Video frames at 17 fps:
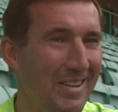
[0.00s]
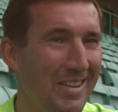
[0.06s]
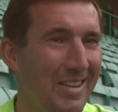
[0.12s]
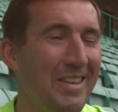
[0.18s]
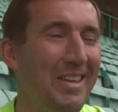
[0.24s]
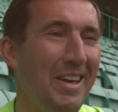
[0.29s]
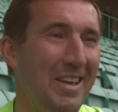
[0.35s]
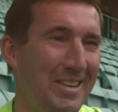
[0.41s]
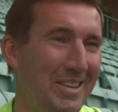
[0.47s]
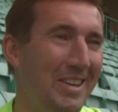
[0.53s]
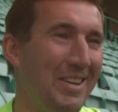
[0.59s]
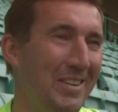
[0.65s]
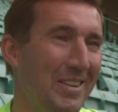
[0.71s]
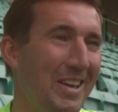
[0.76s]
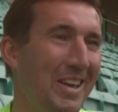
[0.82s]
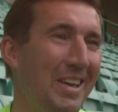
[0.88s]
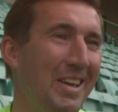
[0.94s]
Thank you. Yeah.
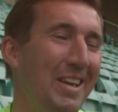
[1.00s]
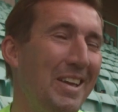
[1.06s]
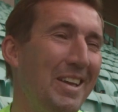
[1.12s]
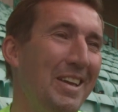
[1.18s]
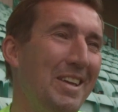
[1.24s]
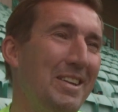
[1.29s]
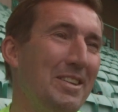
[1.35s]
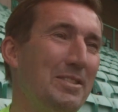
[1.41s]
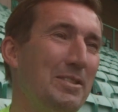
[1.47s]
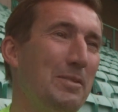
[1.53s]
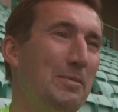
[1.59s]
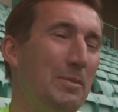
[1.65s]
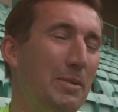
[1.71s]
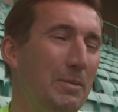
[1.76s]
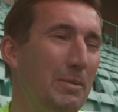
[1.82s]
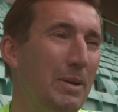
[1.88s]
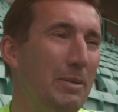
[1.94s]
Okay. So
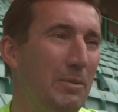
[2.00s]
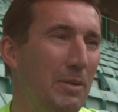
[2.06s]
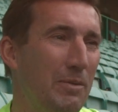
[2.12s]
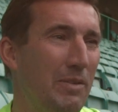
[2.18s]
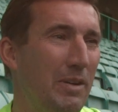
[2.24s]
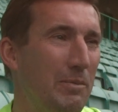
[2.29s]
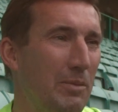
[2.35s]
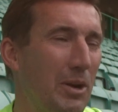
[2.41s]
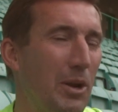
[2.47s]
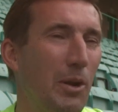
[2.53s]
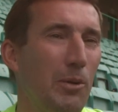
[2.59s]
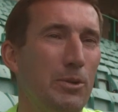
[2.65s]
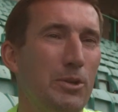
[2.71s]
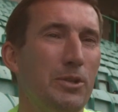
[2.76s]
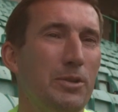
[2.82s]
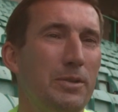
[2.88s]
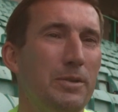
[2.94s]
we're
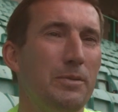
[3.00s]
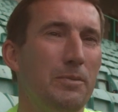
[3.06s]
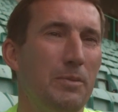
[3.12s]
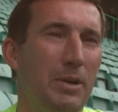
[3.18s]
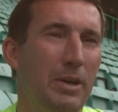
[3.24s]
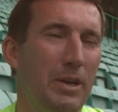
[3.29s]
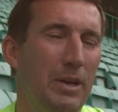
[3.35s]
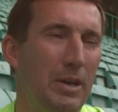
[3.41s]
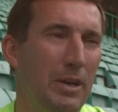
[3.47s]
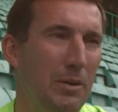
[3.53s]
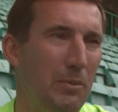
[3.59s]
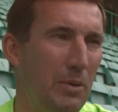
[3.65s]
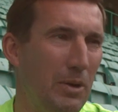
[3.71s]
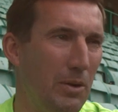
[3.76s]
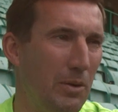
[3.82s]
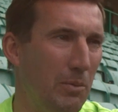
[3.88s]
close. We're